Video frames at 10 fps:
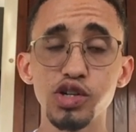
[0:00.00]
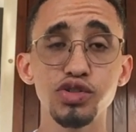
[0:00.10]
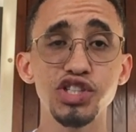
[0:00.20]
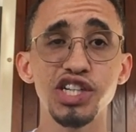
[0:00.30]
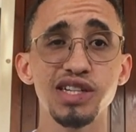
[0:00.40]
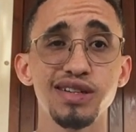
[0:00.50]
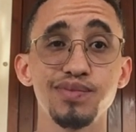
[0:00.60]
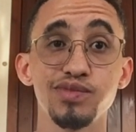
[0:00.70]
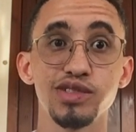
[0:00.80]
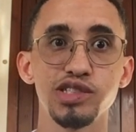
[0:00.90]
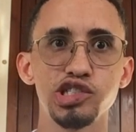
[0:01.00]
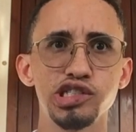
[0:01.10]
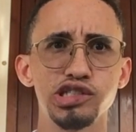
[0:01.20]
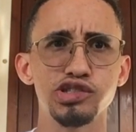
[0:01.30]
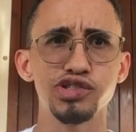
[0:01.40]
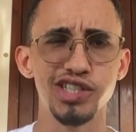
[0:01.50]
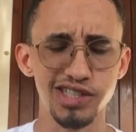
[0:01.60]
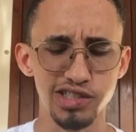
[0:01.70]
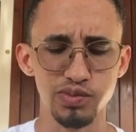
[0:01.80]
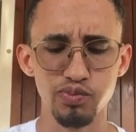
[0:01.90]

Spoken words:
So check it out. Shit looks crazy.